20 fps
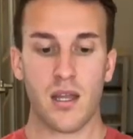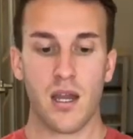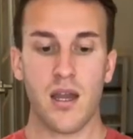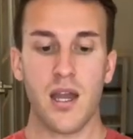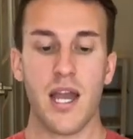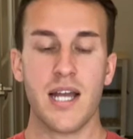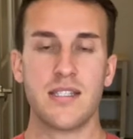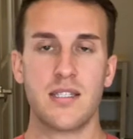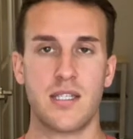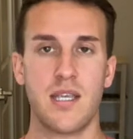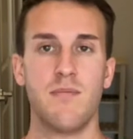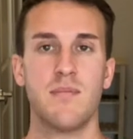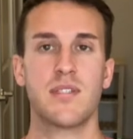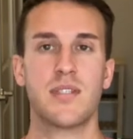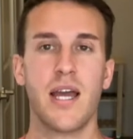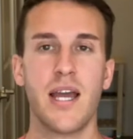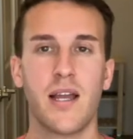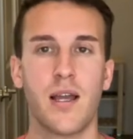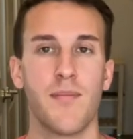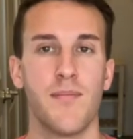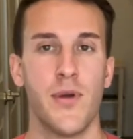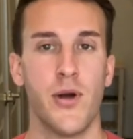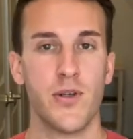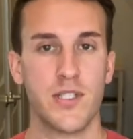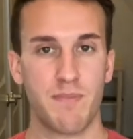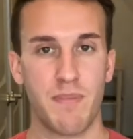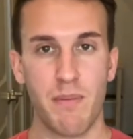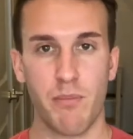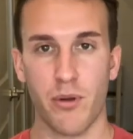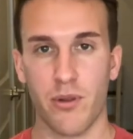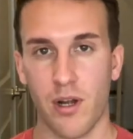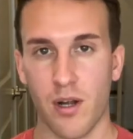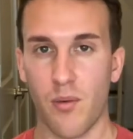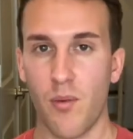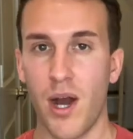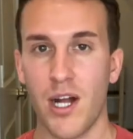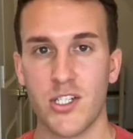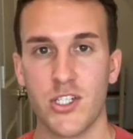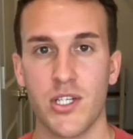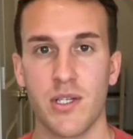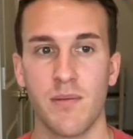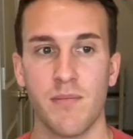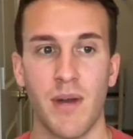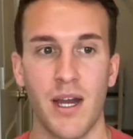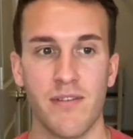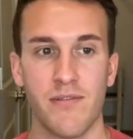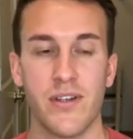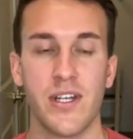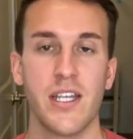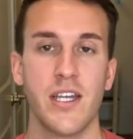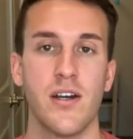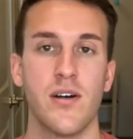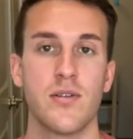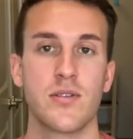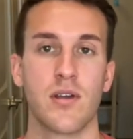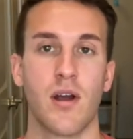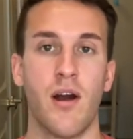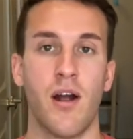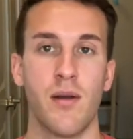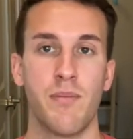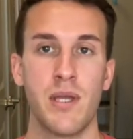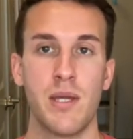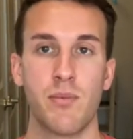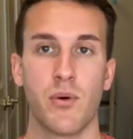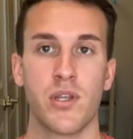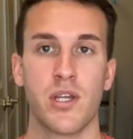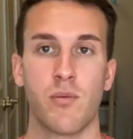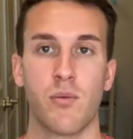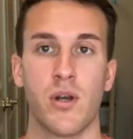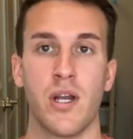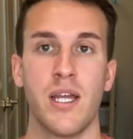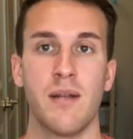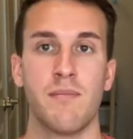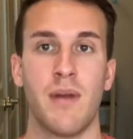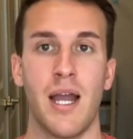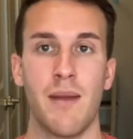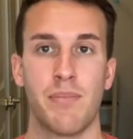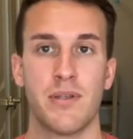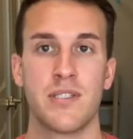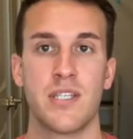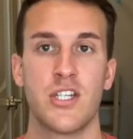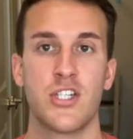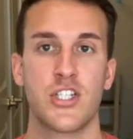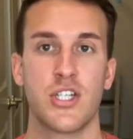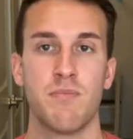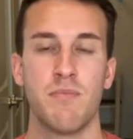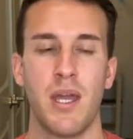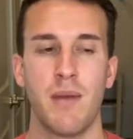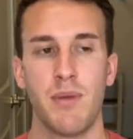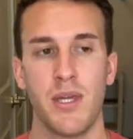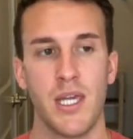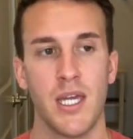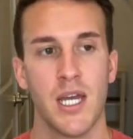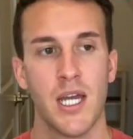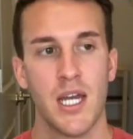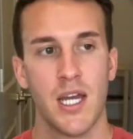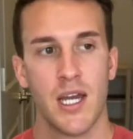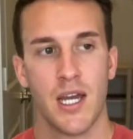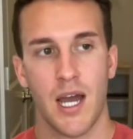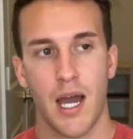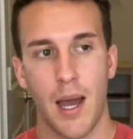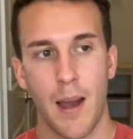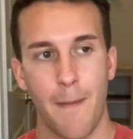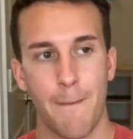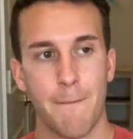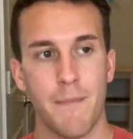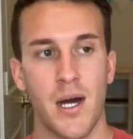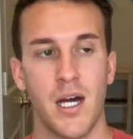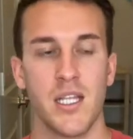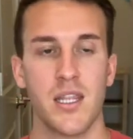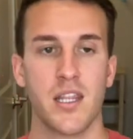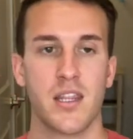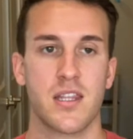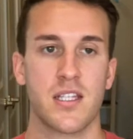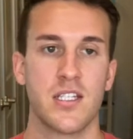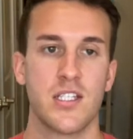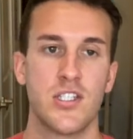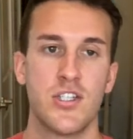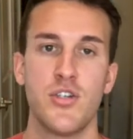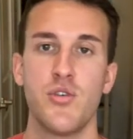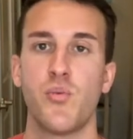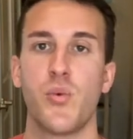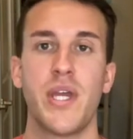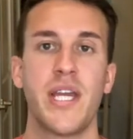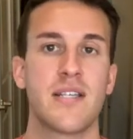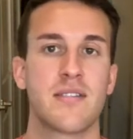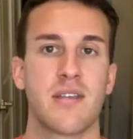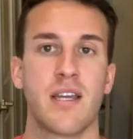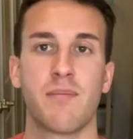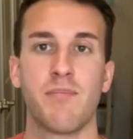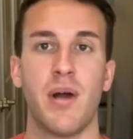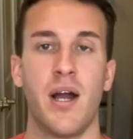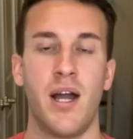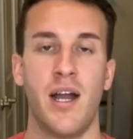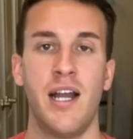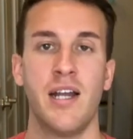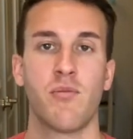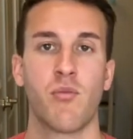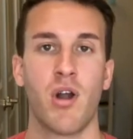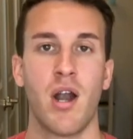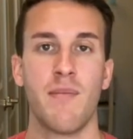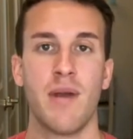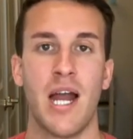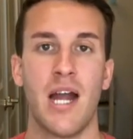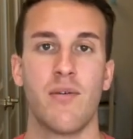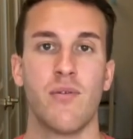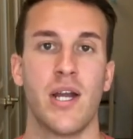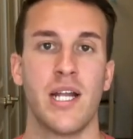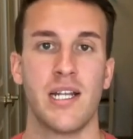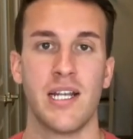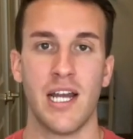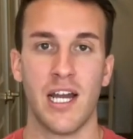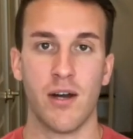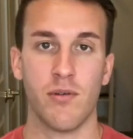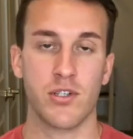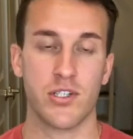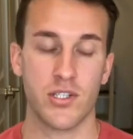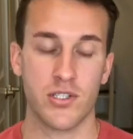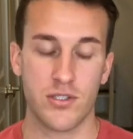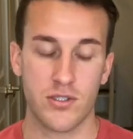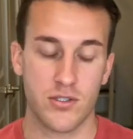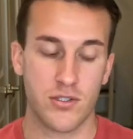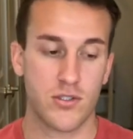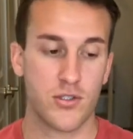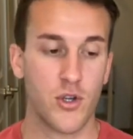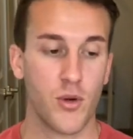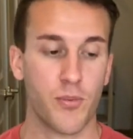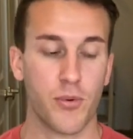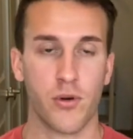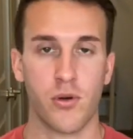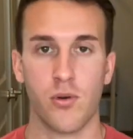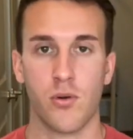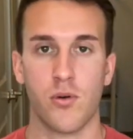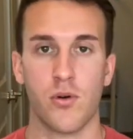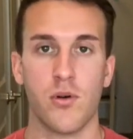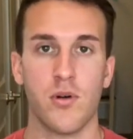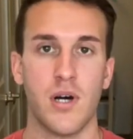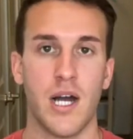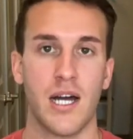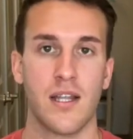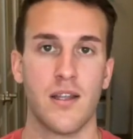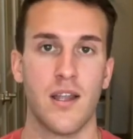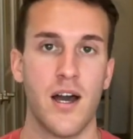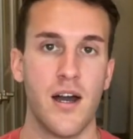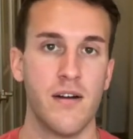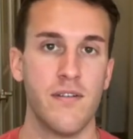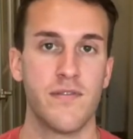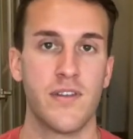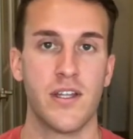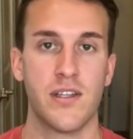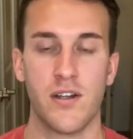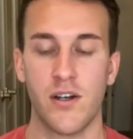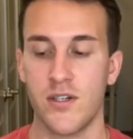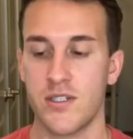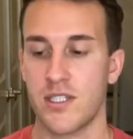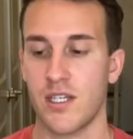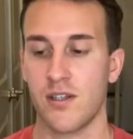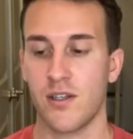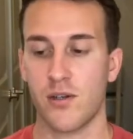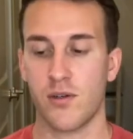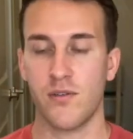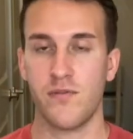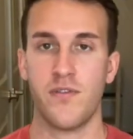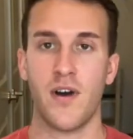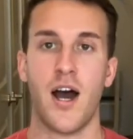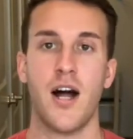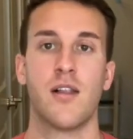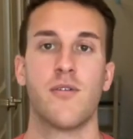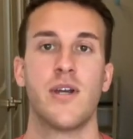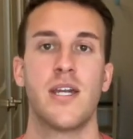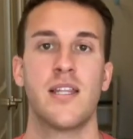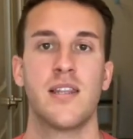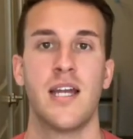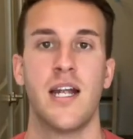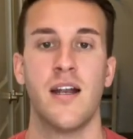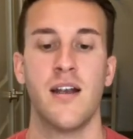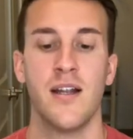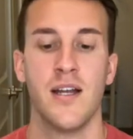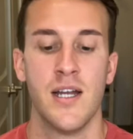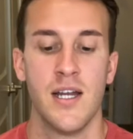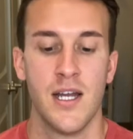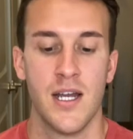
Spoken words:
It seems like most people that are watching my videos are people that were in my position, maybe a month to 2 weeks like behind where I'm at right now, which is super cool. I love that there's a little following there.